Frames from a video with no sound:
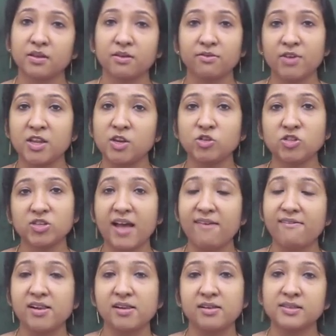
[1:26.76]
when you
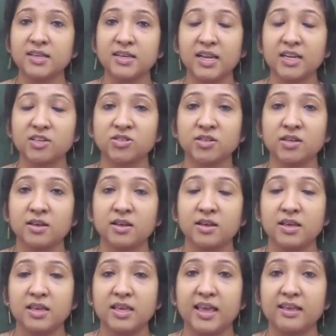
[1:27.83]
travel, isn't it?
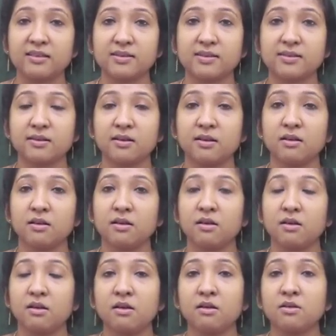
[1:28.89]
Yes.
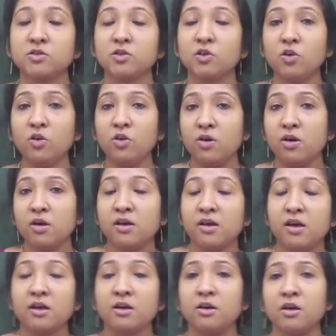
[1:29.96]
So
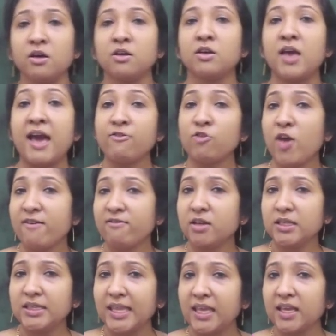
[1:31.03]
have you
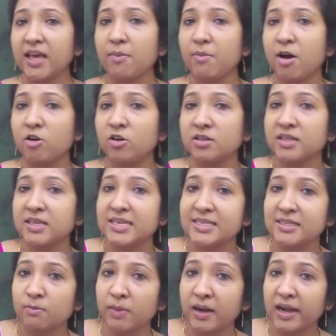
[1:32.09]
ever think about
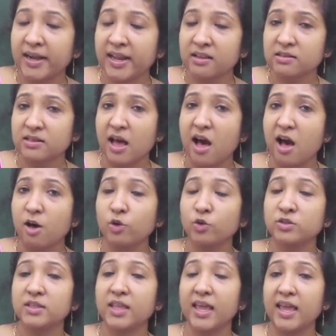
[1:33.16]
these buildings,
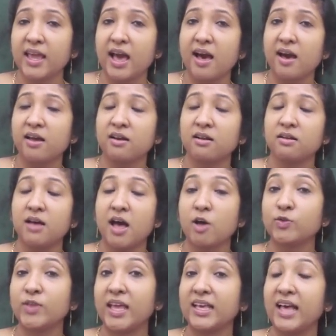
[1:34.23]
how they are,
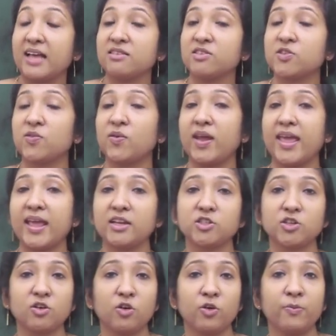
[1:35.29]
how they
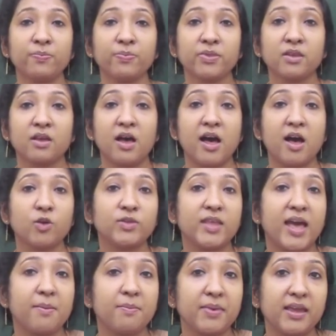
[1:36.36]
construct or how
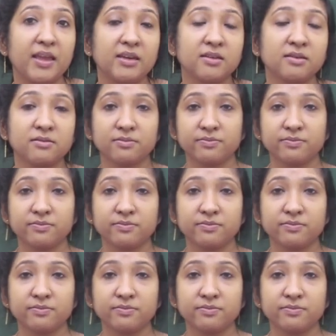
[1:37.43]
they are made?